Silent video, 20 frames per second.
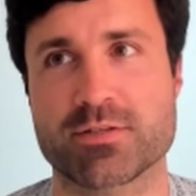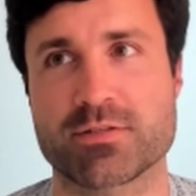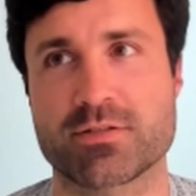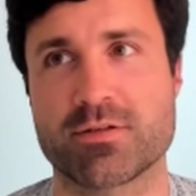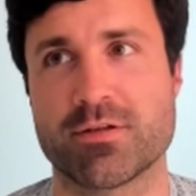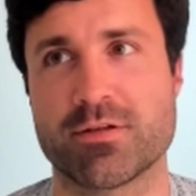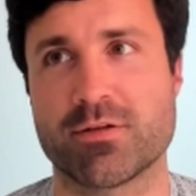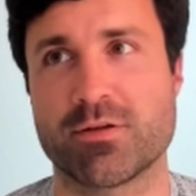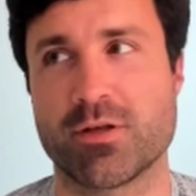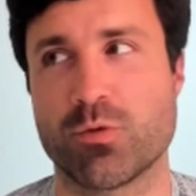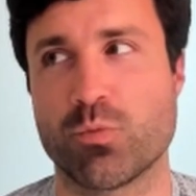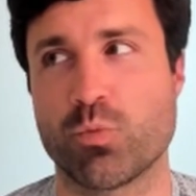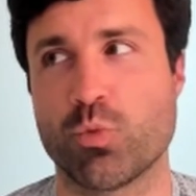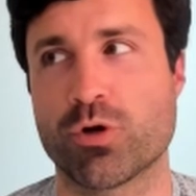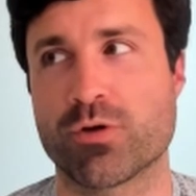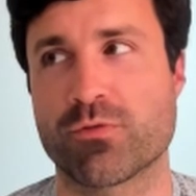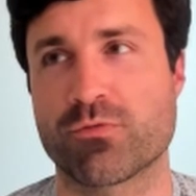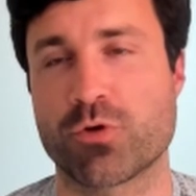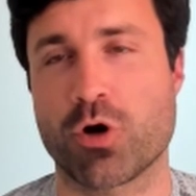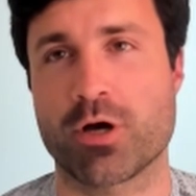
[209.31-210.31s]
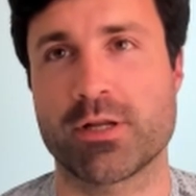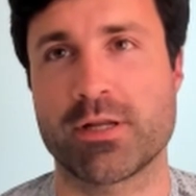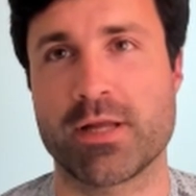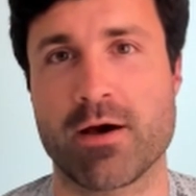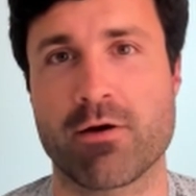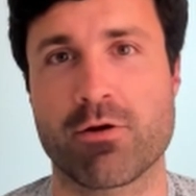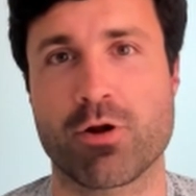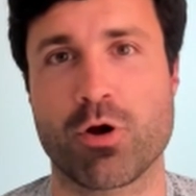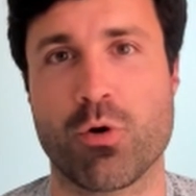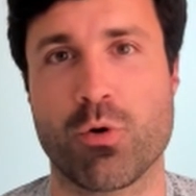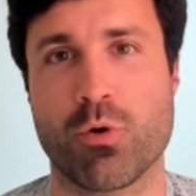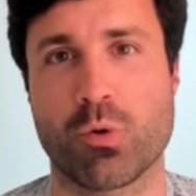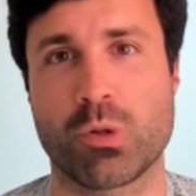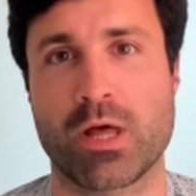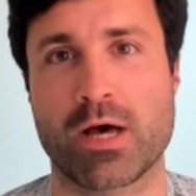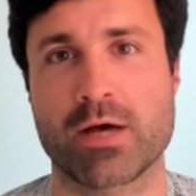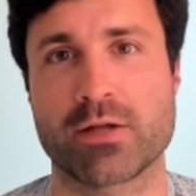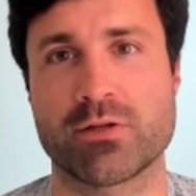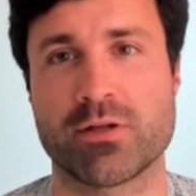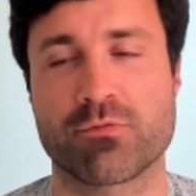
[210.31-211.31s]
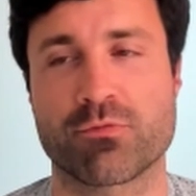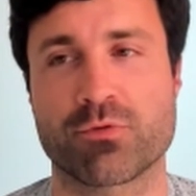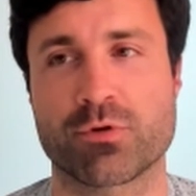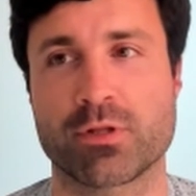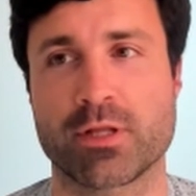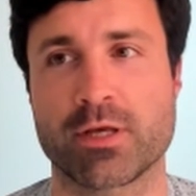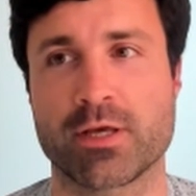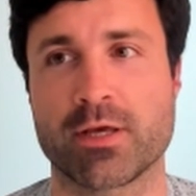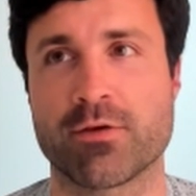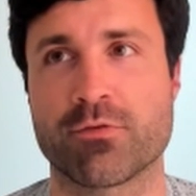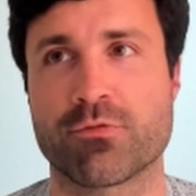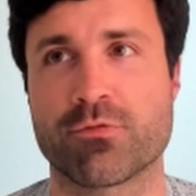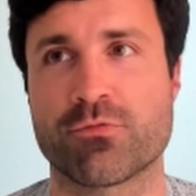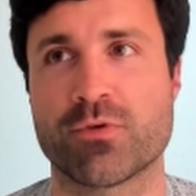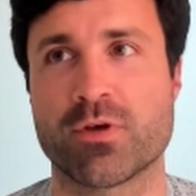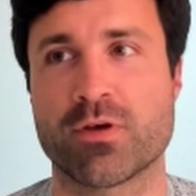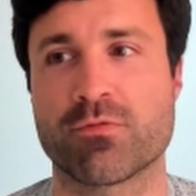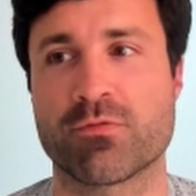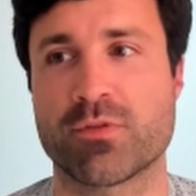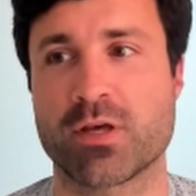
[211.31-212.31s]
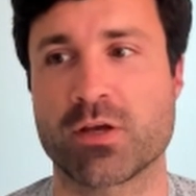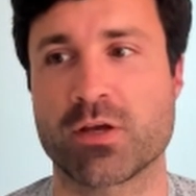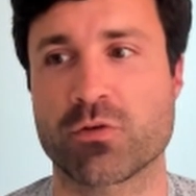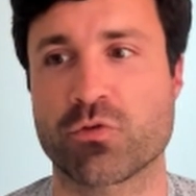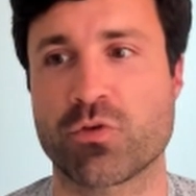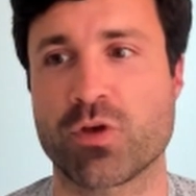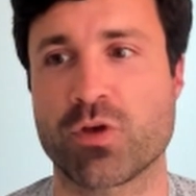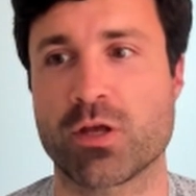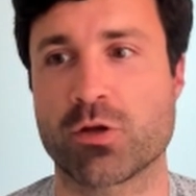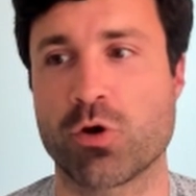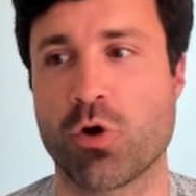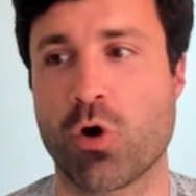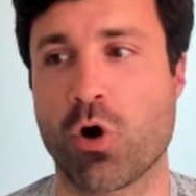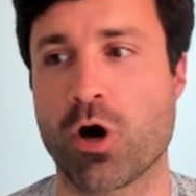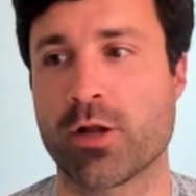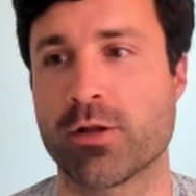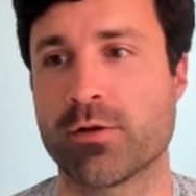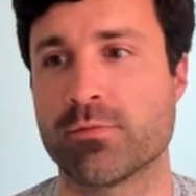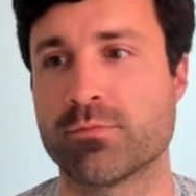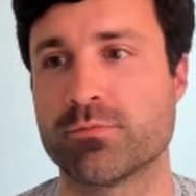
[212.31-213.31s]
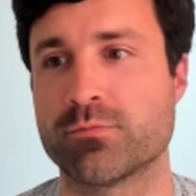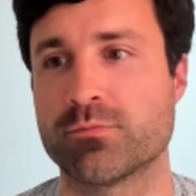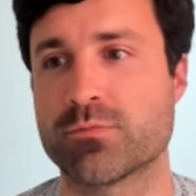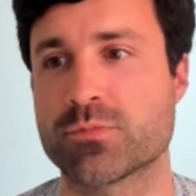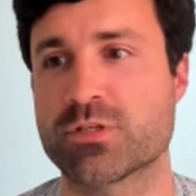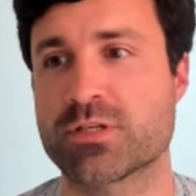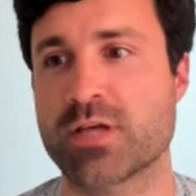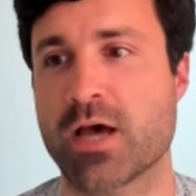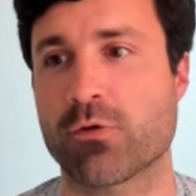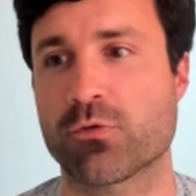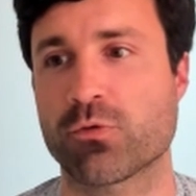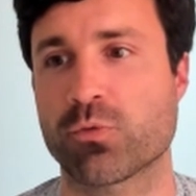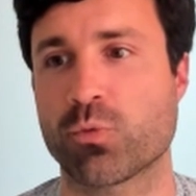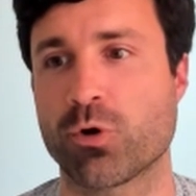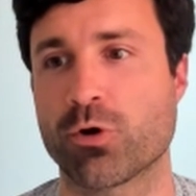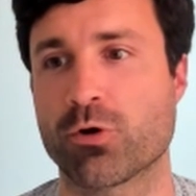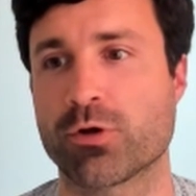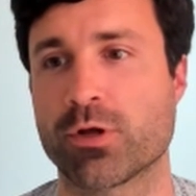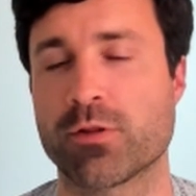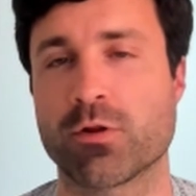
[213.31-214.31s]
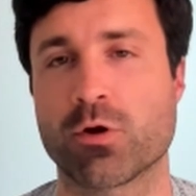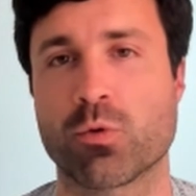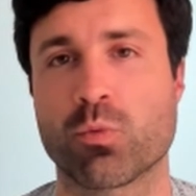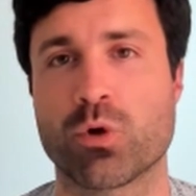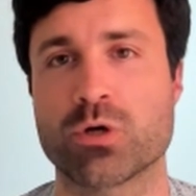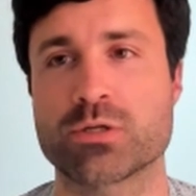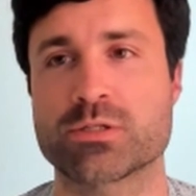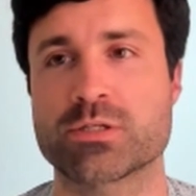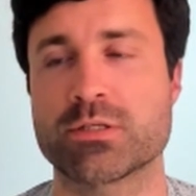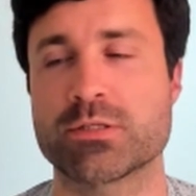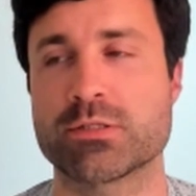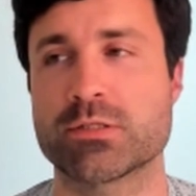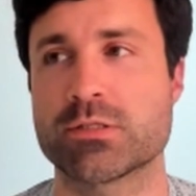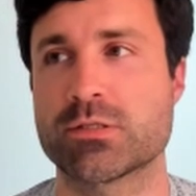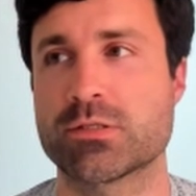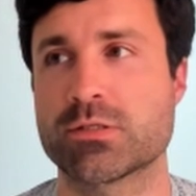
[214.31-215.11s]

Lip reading: It would have gone down a whole lot differently if things had gone southward, and there wasn't